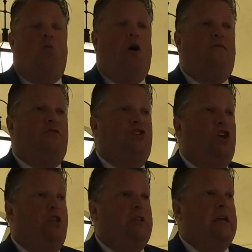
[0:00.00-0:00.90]
Well, if it's a
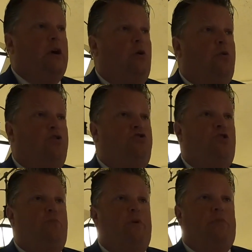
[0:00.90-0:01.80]
good deal, you
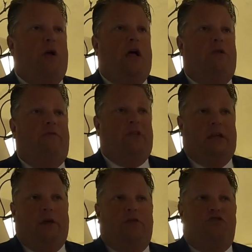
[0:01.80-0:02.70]
should be proud of the
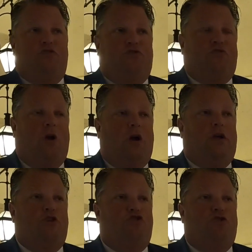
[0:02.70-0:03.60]
deal that you struck
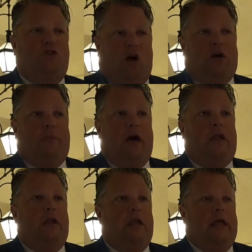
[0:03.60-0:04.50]
and you should talk
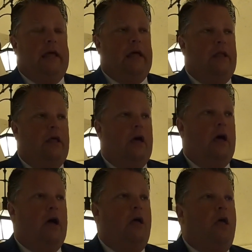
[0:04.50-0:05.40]
about it. And,
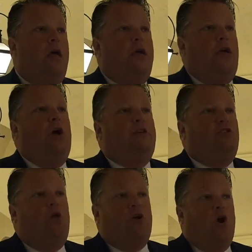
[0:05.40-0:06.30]
uh, you know, I
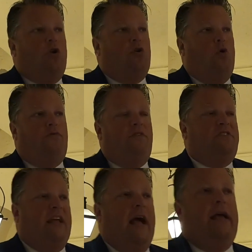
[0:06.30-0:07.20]
saw the article.
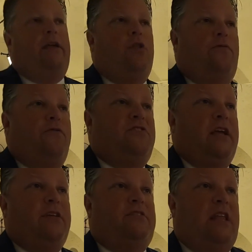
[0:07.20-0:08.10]
First thing I, you know, first
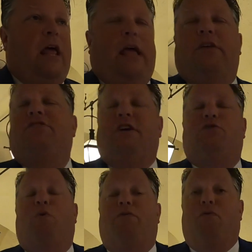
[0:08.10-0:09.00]
thing is today is
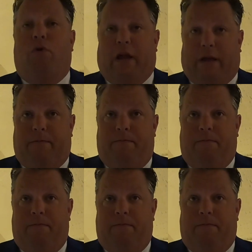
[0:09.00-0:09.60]
614 day.